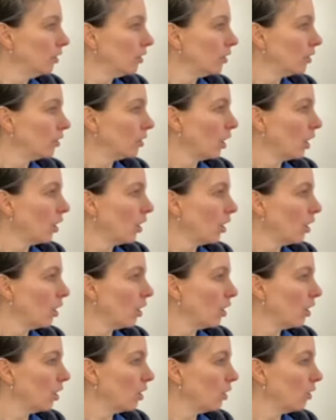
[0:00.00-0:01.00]

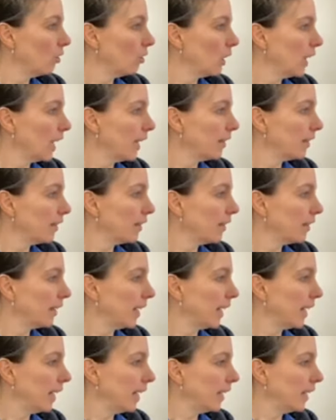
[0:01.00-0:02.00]
So let's
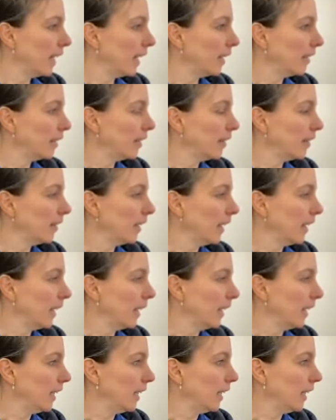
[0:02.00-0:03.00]
see.
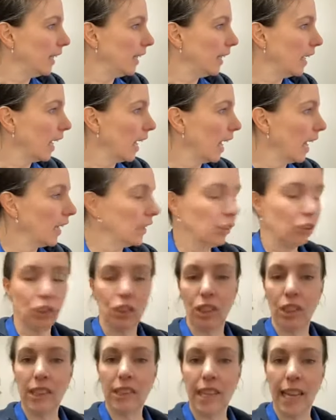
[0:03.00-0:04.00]
And
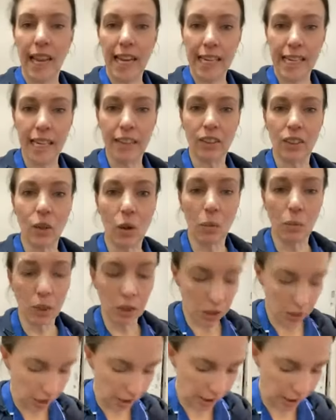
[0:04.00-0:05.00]
she's here. So
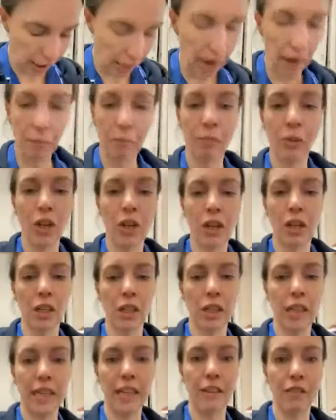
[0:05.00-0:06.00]
I'm gonna
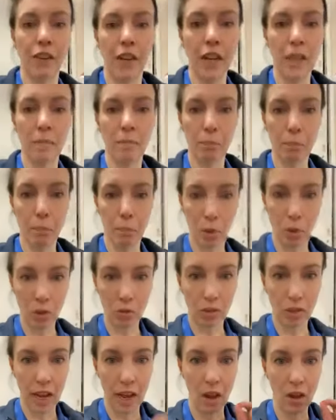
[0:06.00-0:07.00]
leave you.
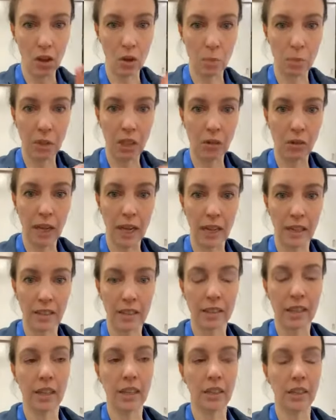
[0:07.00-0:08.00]
But I hope you
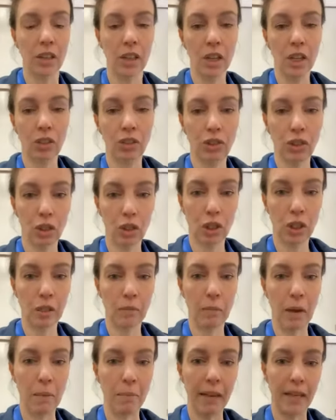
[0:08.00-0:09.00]
guys can
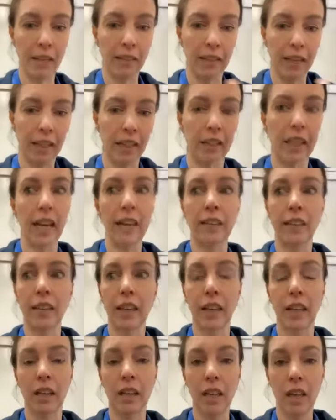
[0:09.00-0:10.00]
join me because I can
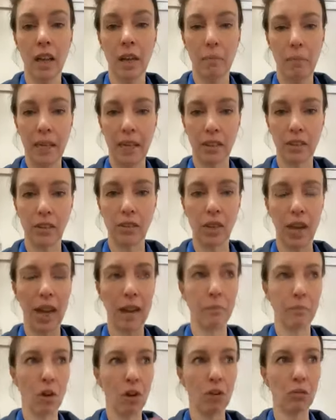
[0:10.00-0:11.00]
ask her. Because
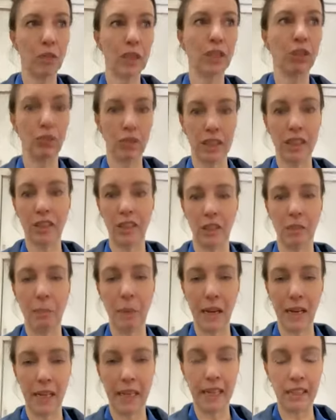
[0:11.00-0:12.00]
I'm not restricted
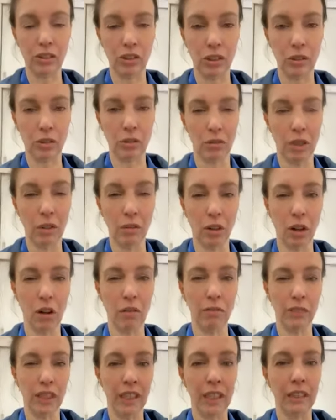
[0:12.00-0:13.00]
by issues around
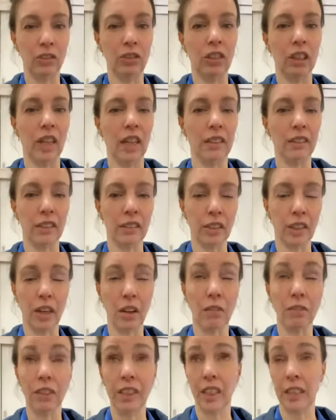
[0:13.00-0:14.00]

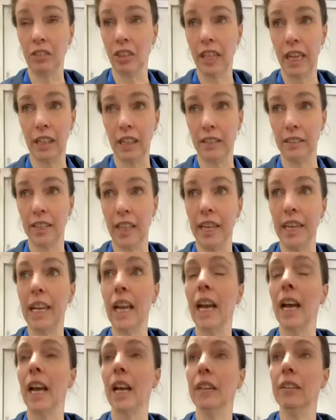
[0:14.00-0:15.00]

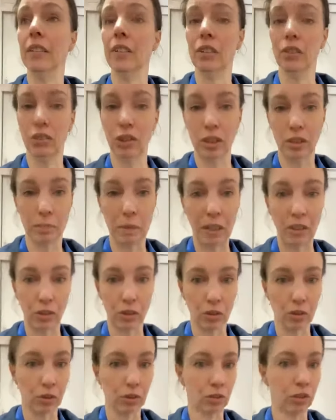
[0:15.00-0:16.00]
confidentiality. And she's my
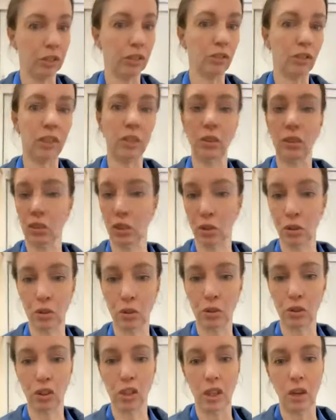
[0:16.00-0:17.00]
daughter and she'll
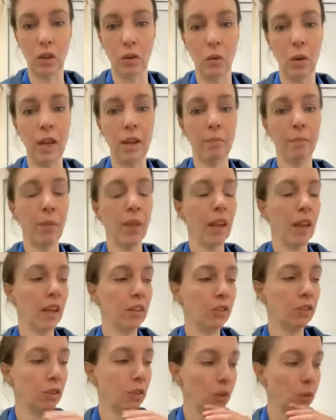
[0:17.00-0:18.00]
talk to you
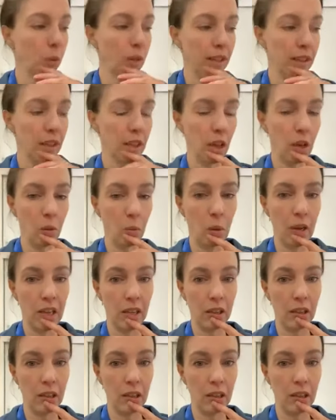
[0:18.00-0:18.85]
and talk with you